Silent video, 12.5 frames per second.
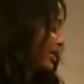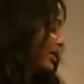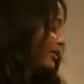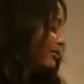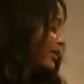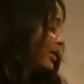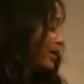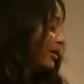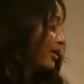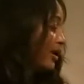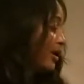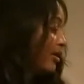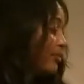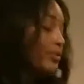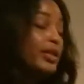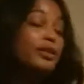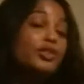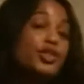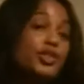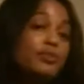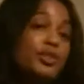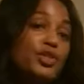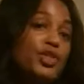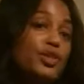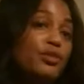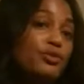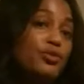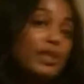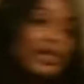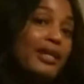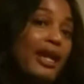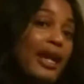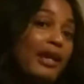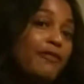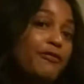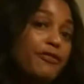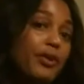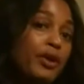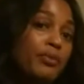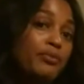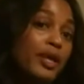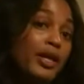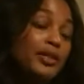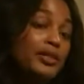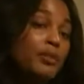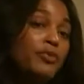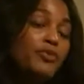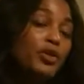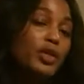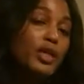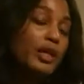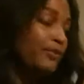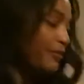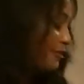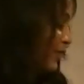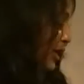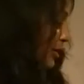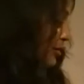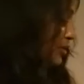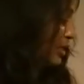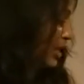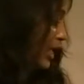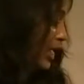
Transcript: and um, illegitimate children that came from some of your love affairs,